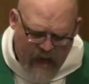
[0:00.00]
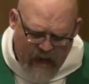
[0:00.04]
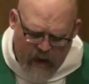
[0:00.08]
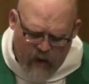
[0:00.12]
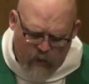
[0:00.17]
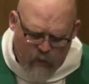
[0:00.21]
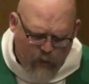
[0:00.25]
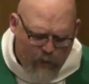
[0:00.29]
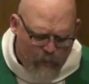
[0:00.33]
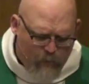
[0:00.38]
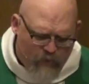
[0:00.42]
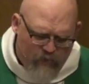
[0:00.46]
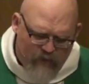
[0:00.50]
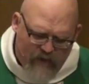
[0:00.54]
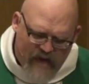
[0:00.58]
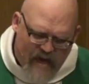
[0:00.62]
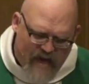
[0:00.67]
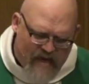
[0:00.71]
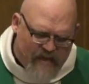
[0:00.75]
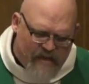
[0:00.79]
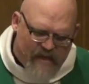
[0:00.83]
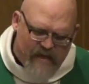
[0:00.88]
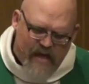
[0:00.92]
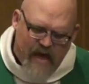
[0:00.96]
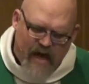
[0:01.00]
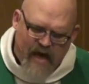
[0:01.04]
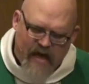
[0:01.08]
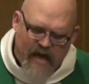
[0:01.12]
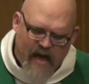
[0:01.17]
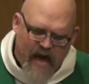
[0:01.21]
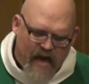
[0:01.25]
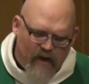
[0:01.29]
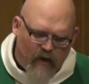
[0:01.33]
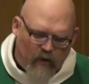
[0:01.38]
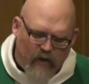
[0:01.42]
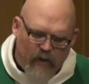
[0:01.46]
And I remember the
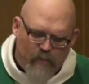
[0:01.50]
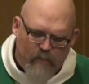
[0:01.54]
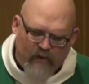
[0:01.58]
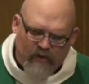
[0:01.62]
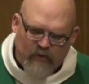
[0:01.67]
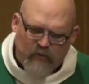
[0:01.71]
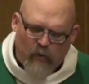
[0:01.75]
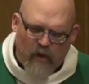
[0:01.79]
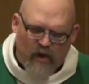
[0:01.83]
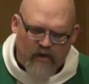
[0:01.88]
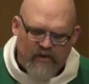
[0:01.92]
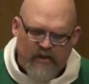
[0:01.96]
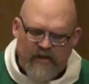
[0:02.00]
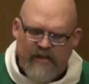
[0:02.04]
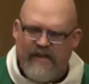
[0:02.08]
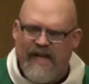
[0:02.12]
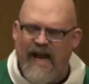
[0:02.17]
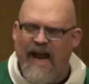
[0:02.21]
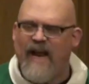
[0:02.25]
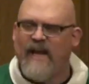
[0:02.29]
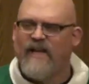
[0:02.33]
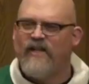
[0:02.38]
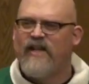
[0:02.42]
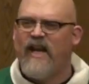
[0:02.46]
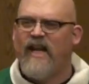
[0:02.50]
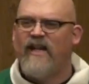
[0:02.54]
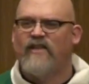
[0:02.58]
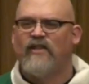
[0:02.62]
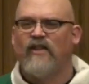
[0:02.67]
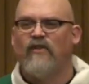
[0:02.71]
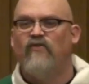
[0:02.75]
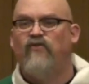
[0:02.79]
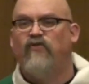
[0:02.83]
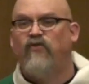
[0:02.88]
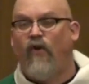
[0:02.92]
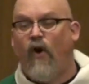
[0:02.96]
1988 Olympics watching Dan
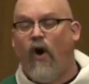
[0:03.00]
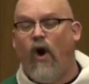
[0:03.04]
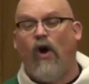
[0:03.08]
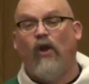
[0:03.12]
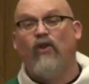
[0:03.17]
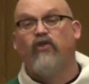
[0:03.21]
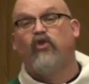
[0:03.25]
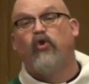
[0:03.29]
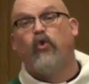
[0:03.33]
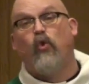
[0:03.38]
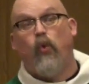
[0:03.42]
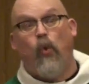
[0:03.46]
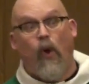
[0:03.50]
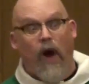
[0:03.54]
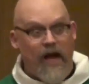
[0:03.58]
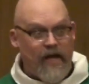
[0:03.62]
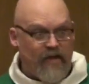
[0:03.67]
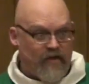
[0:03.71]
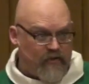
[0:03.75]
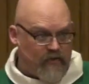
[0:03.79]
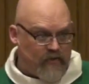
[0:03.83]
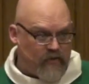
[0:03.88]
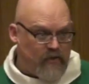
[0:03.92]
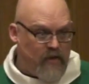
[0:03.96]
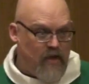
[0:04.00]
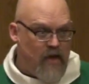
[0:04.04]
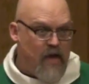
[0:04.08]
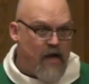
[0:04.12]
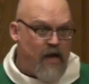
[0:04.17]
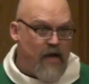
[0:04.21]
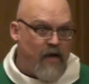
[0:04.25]
Jansen fall twice